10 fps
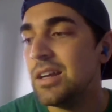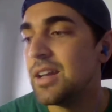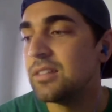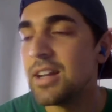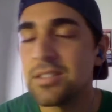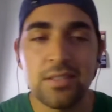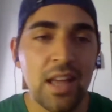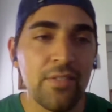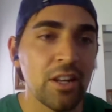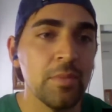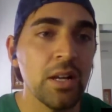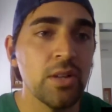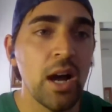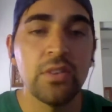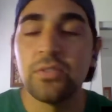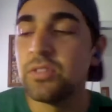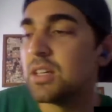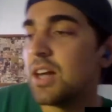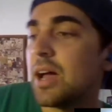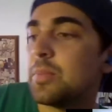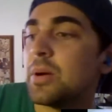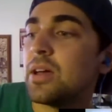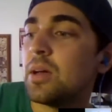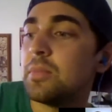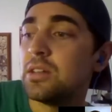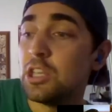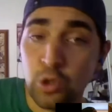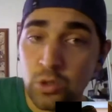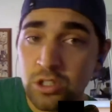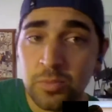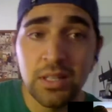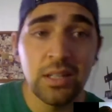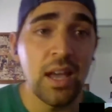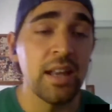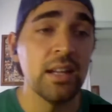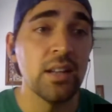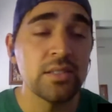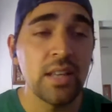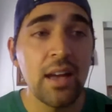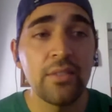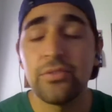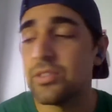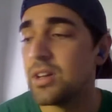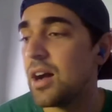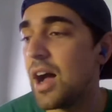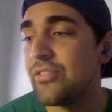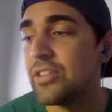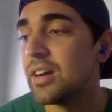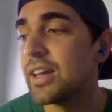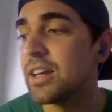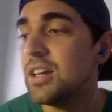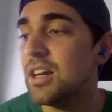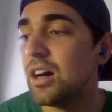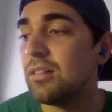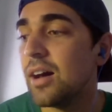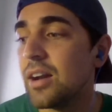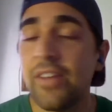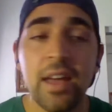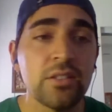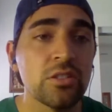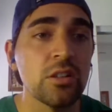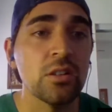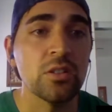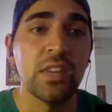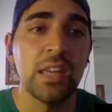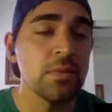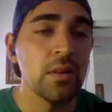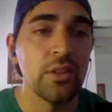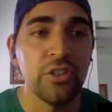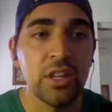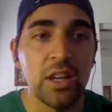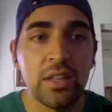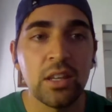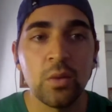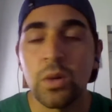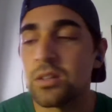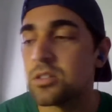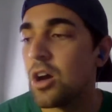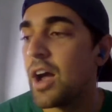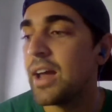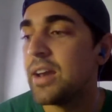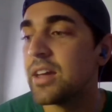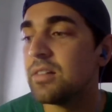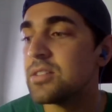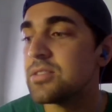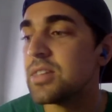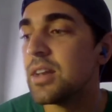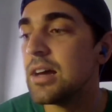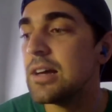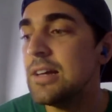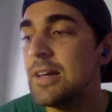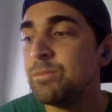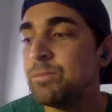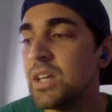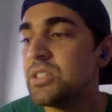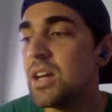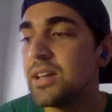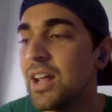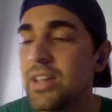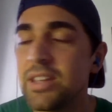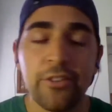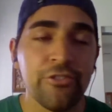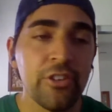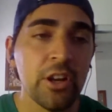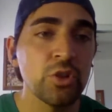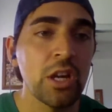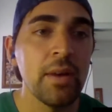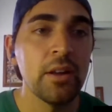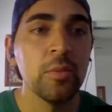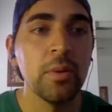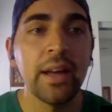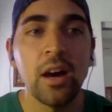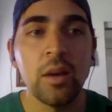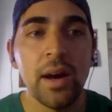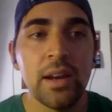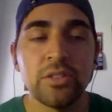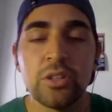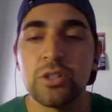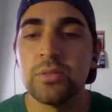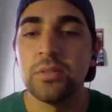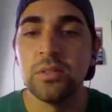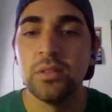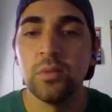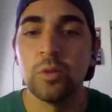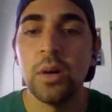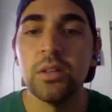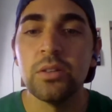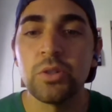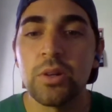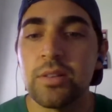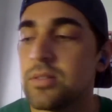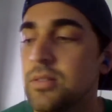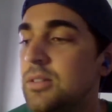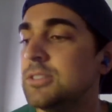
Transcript: Nick Lentz is never going to be a top 15 guy, but I mean, he used to be, and he does have, I feel like, a lot of advantages here. So if he keeps on the feet, I think he can win. So I got Nick Lentz, and he's not. I don't think he's going to finish Gray Maynard, but I got him by decision. What about you, Notorious?